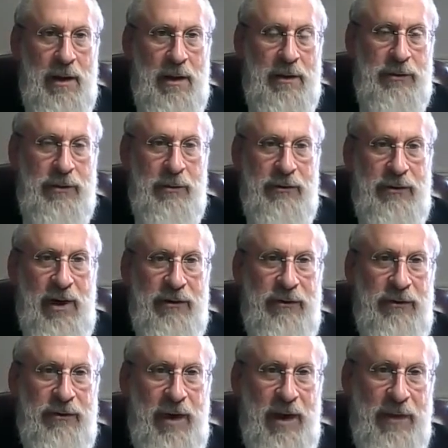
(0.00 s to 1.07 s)
The Trumas
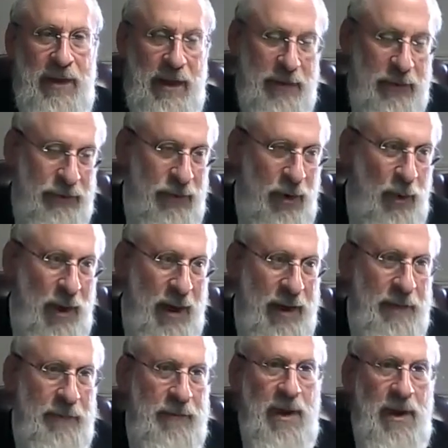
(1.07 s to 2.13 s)
Adeshin said that there's no
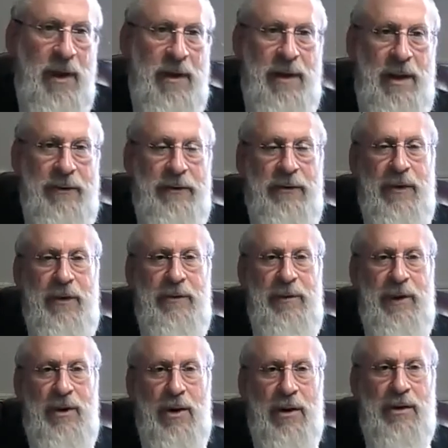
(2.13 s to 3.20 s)
way that if something's
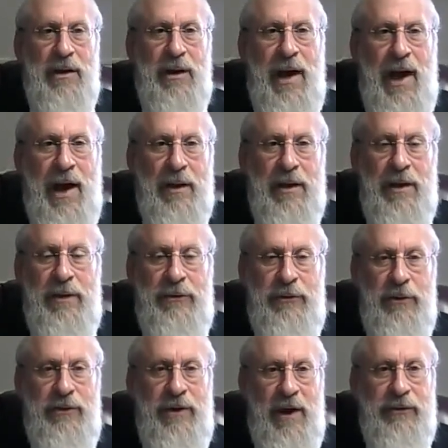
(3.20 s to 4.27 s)
being cooked in a house, in the
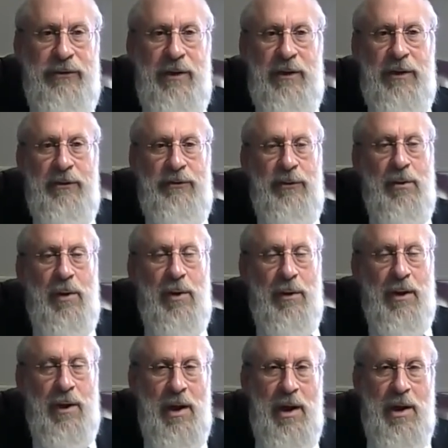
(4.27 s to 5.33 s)
Jewish house, that the Jew won't
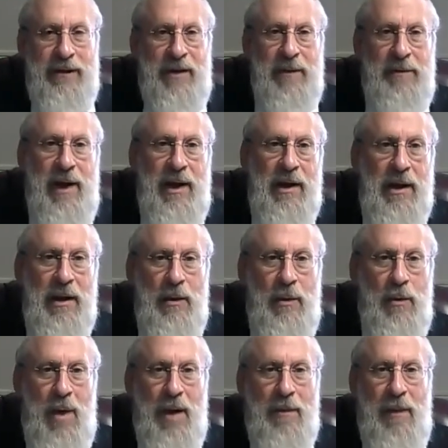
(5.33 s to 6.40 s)

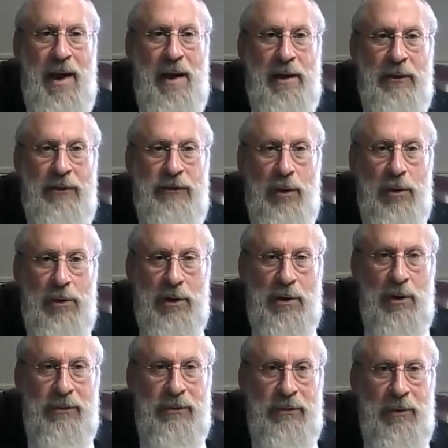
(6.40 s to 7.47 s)
walk by and stoke the
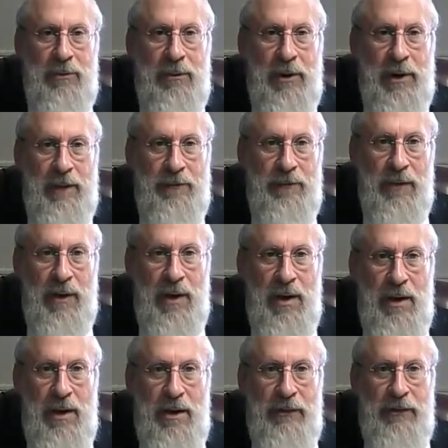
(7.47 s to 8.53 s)
coals at some point.
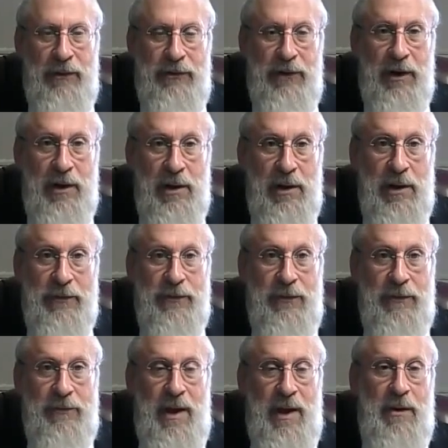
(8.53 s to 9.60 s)
So you see clearly
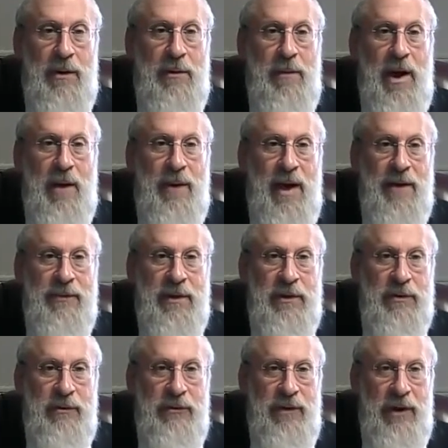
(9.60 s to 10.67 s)
from the Maharai, from the
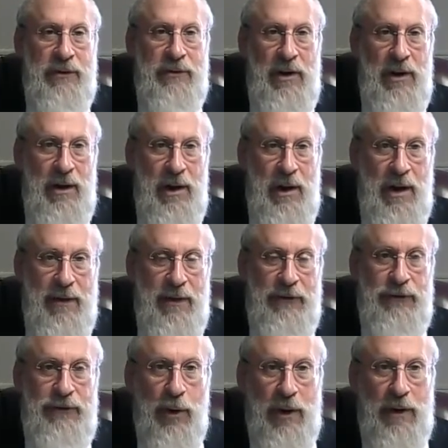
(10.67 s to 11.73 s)
Trumas Adeshin, that
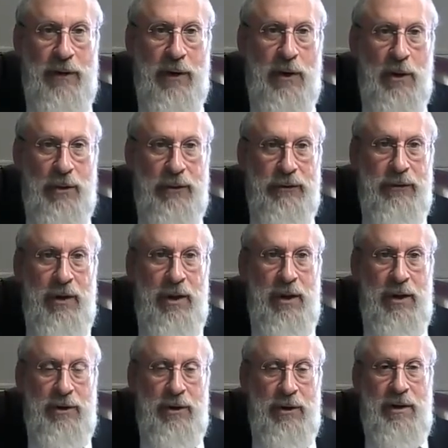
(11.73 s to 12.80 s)
stoking the coals
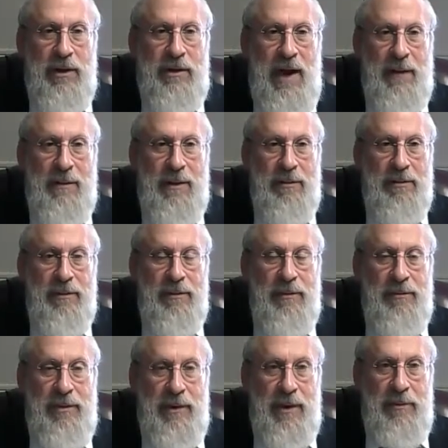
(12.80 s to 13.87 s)
during the time of
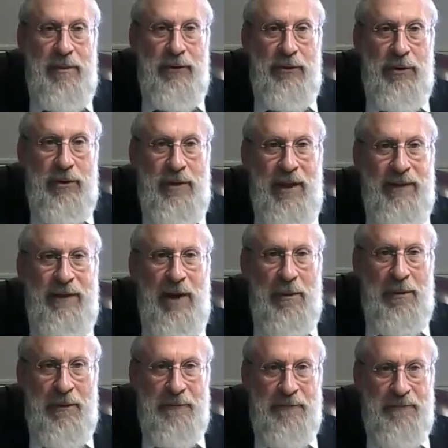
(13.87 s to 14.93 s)
the Bishul does help.